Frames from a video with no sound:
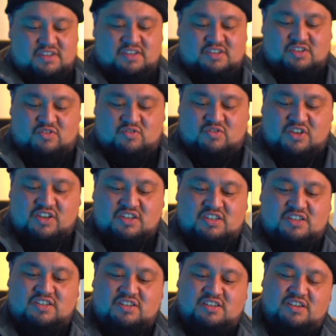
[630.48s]
So
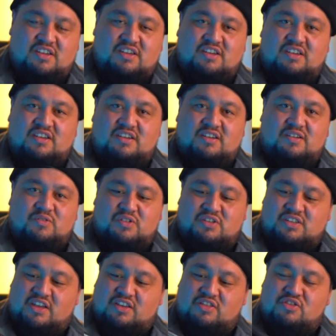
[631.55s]
this
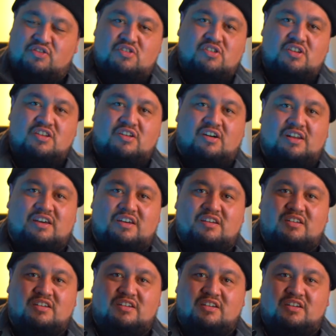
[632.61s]
was a
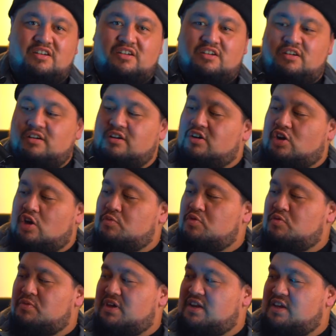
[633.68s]
$30
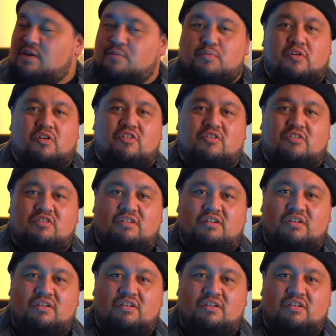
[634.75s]
Global Media Pro